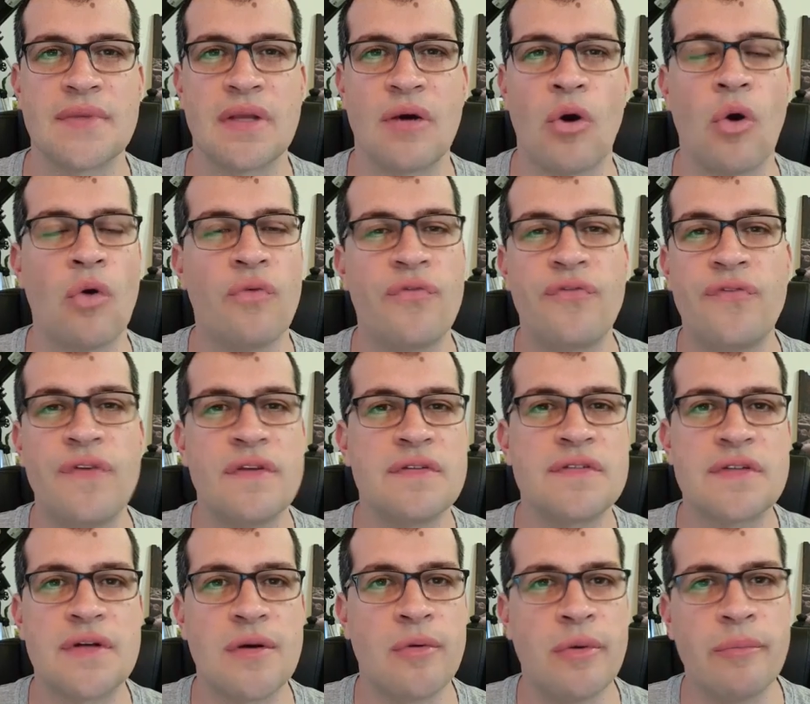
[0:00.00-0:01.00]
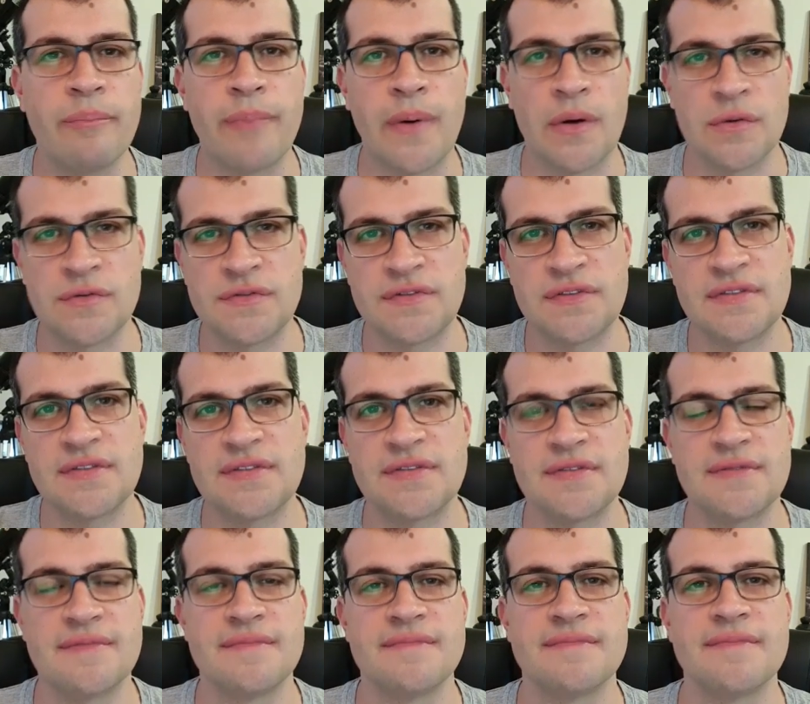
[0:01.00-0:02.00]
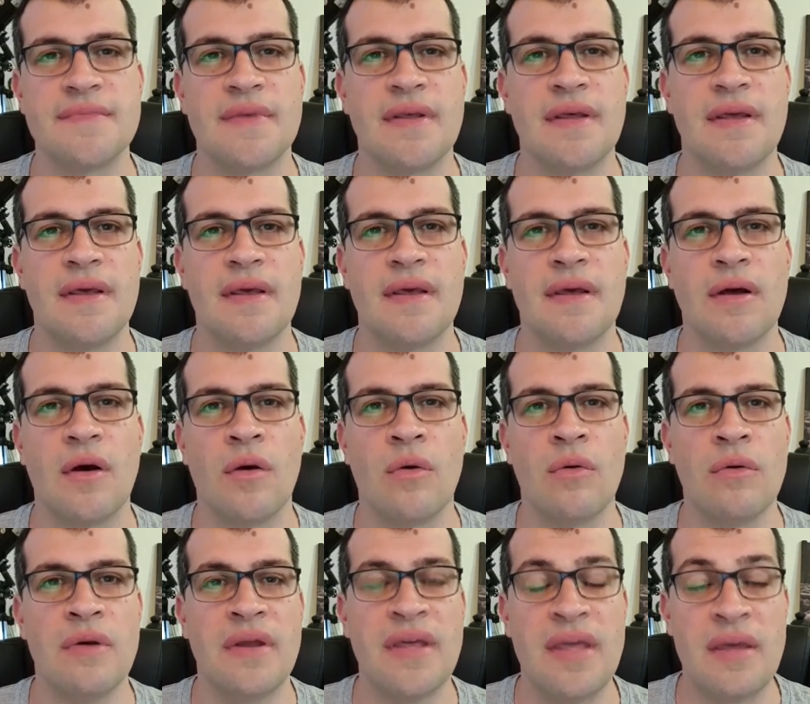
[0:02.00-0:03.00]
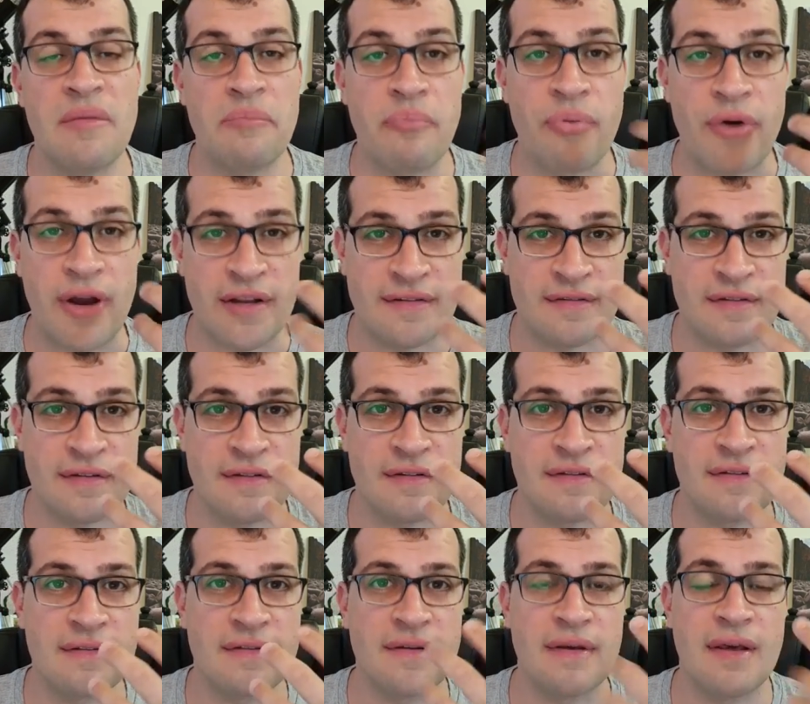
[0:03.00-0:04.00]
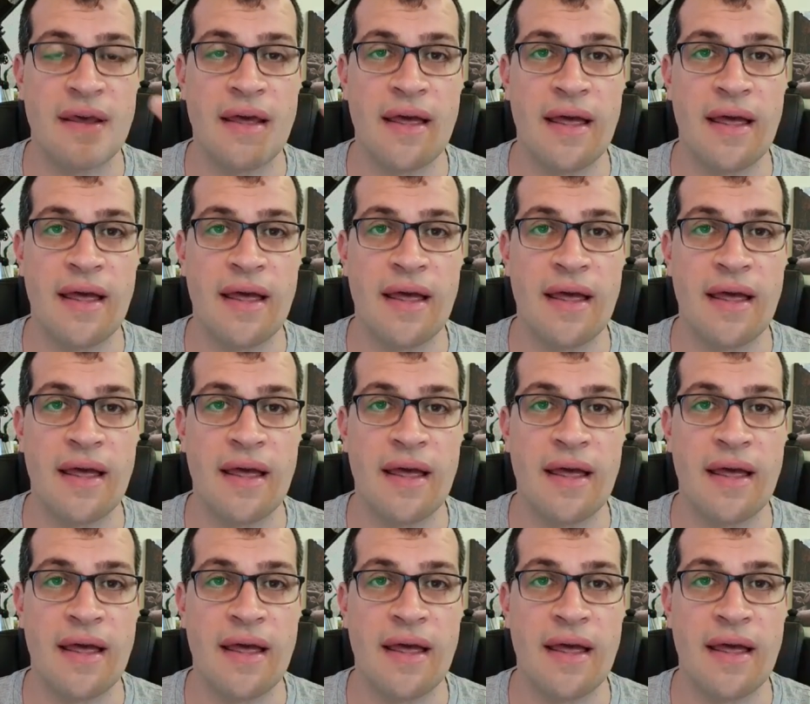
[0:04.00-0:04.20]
all physical impulses only impresses